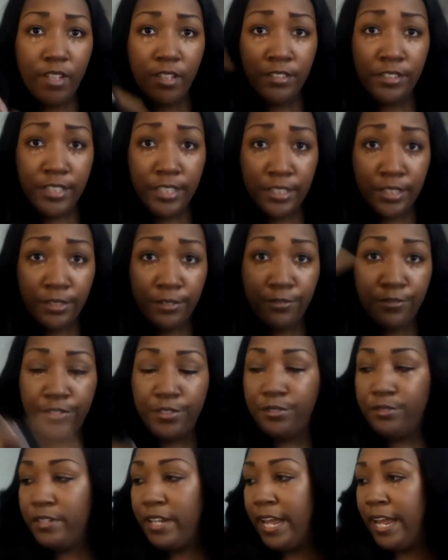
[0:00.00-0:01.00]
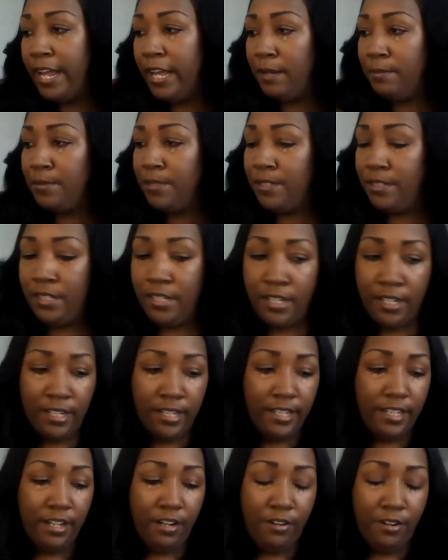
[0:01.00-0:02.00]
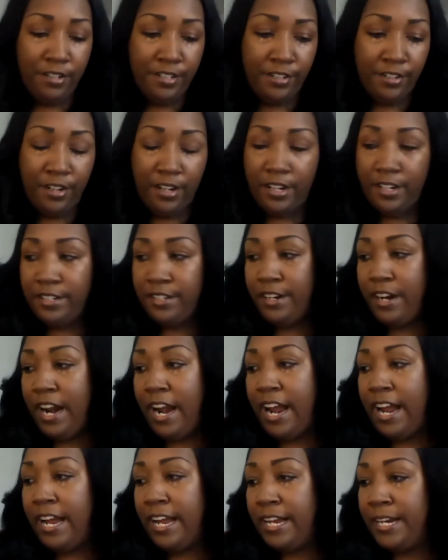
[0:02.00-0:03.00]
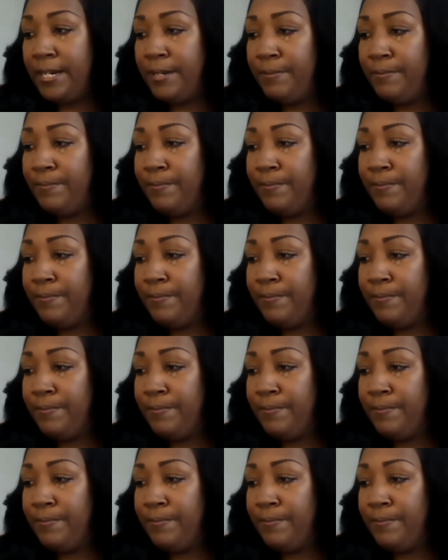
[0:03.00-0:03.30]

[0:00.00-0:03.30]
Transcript: just a few dabs on your under eye,